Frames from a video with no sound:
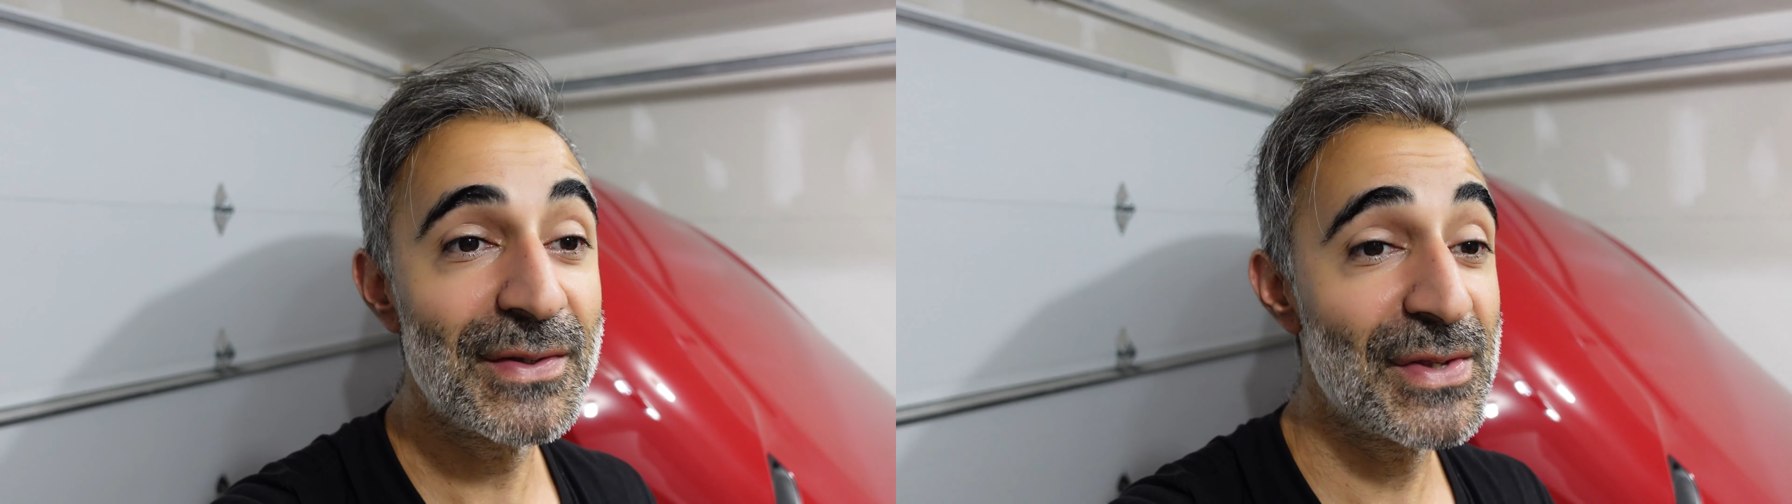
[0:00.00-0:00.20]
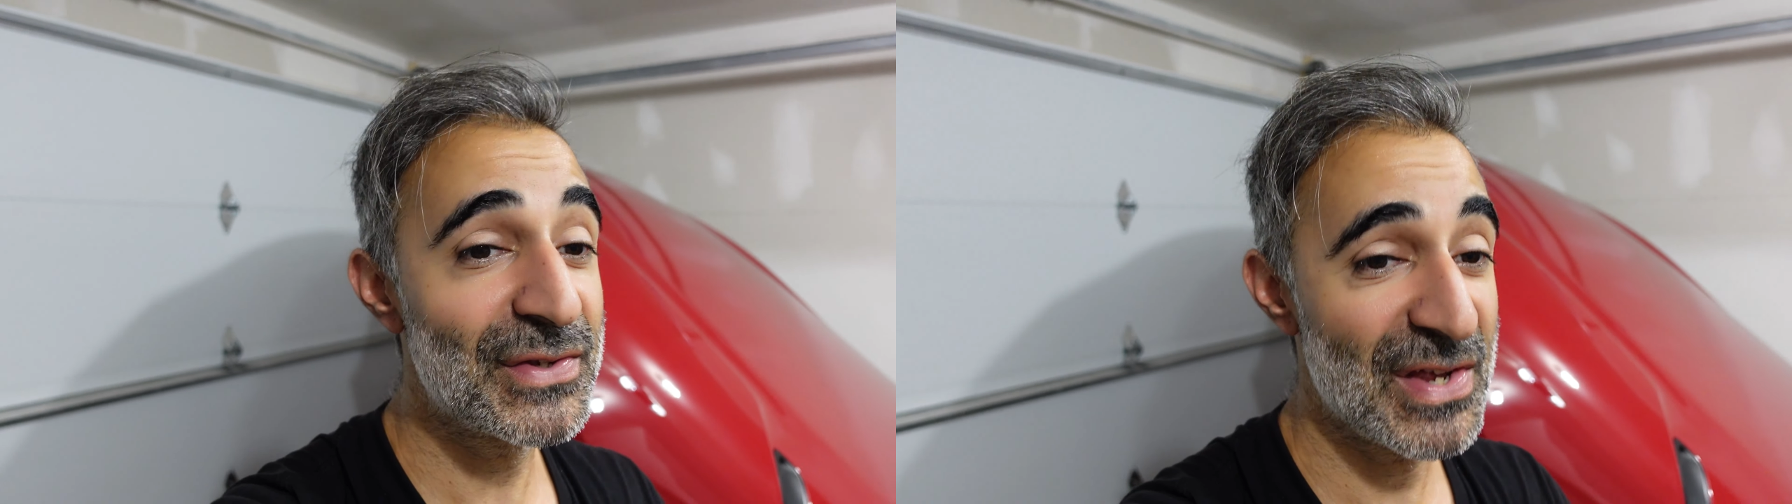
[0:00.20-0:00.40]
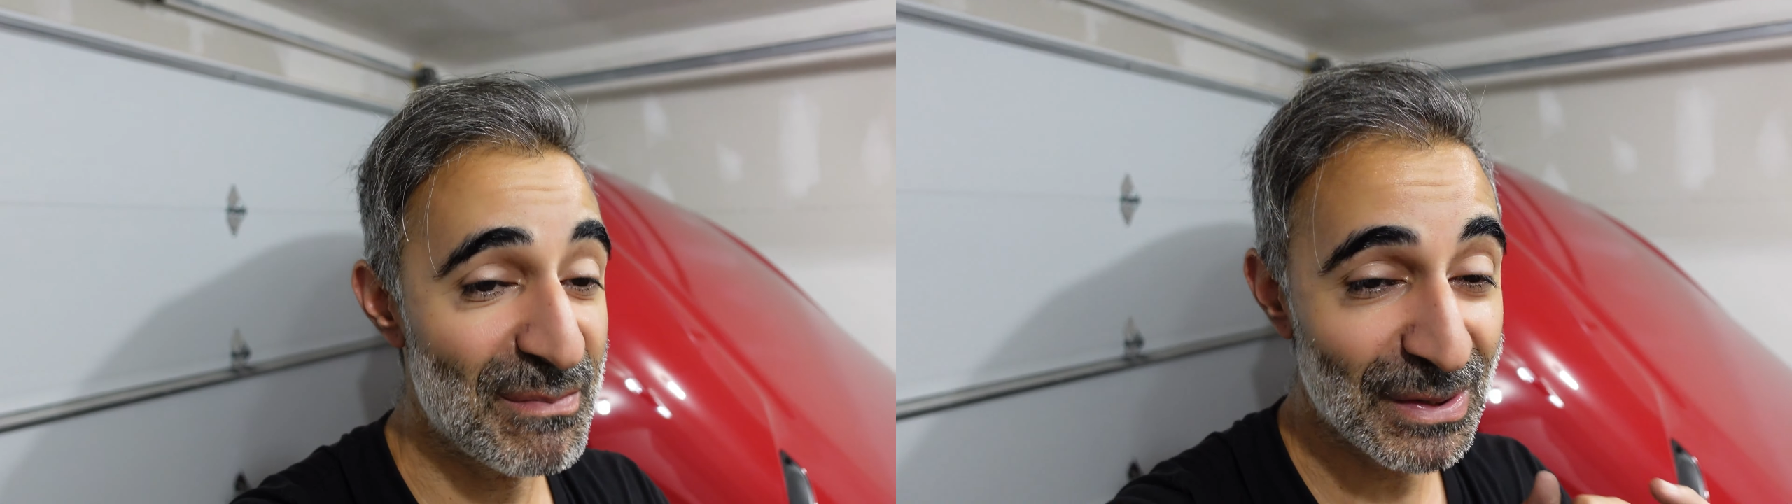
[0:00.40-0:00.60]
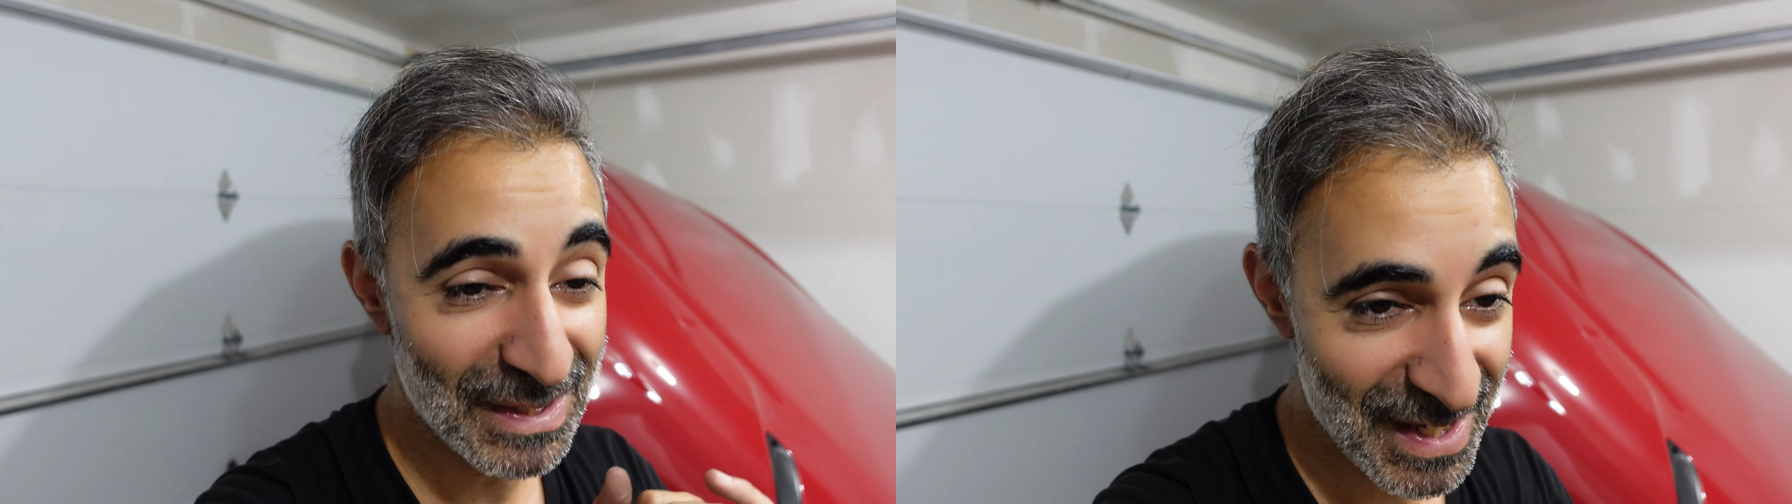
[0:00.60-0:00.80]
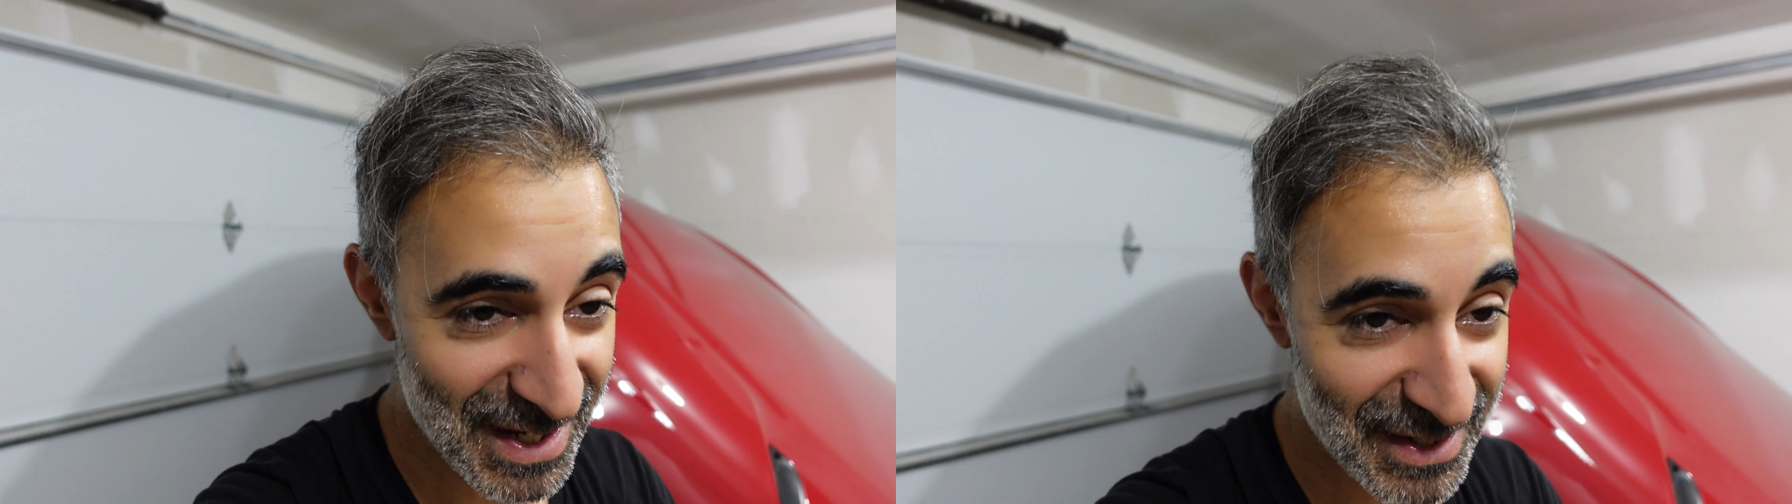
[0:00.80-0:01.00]
to the same
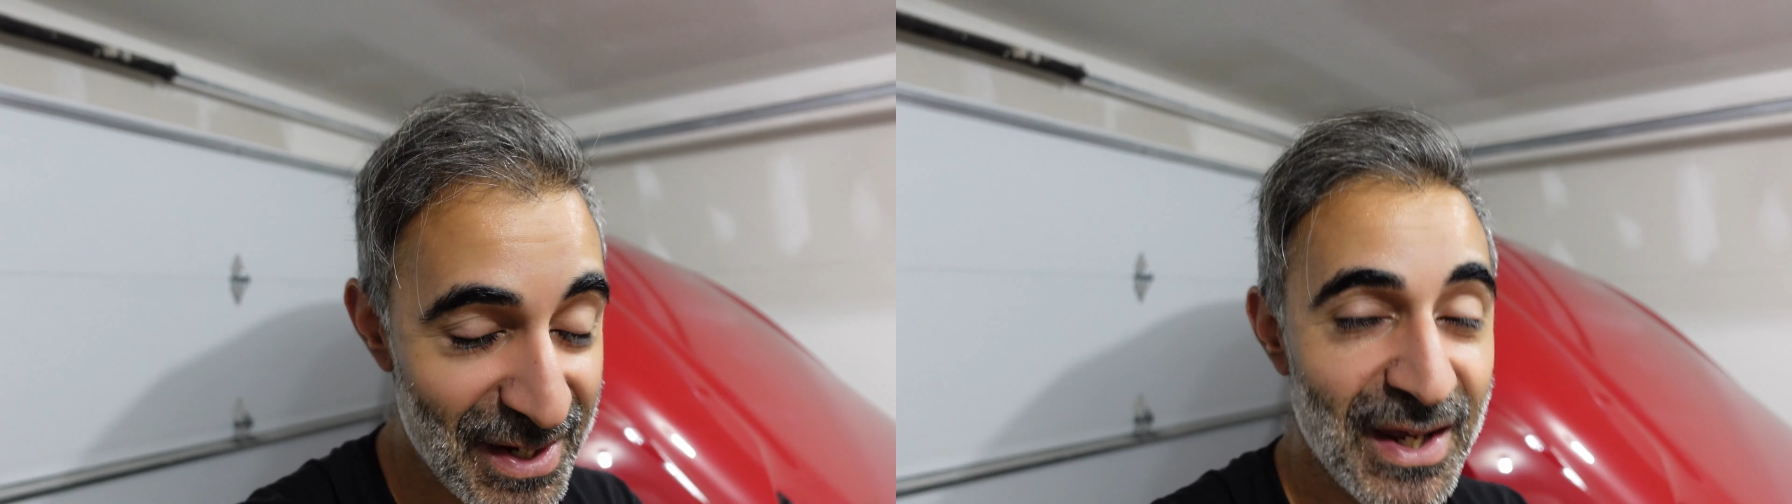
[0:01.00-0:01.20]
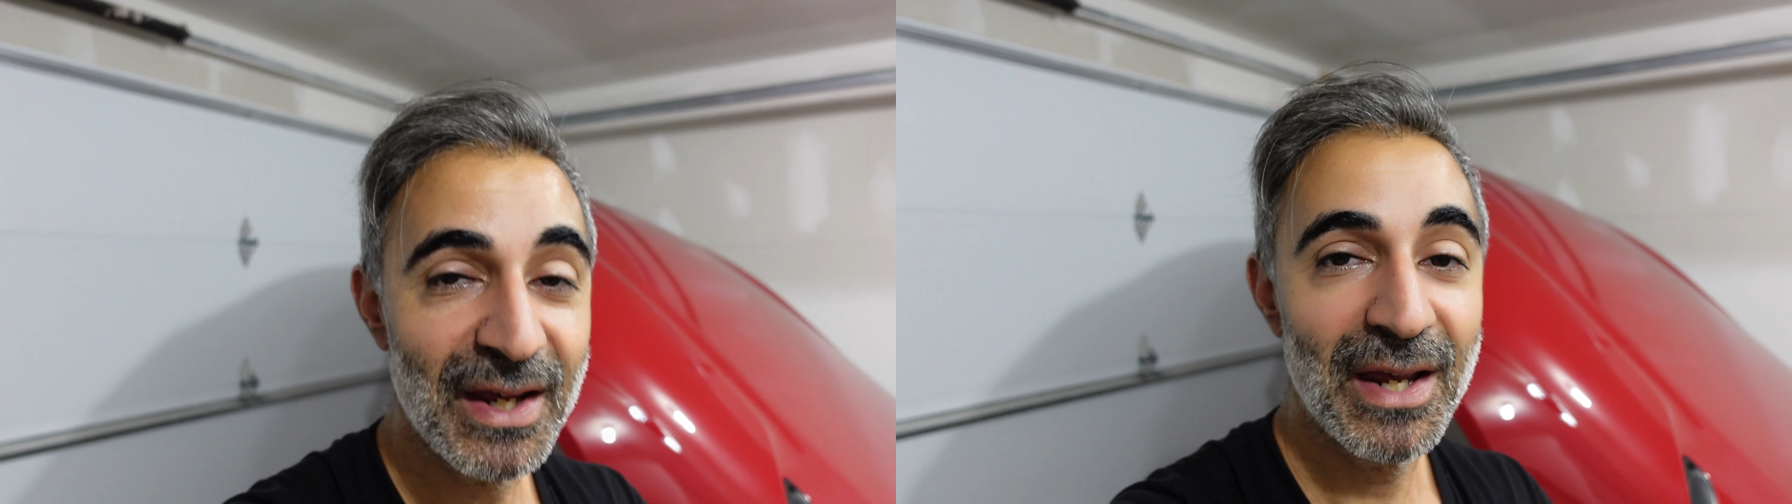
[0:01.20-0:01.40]
lane.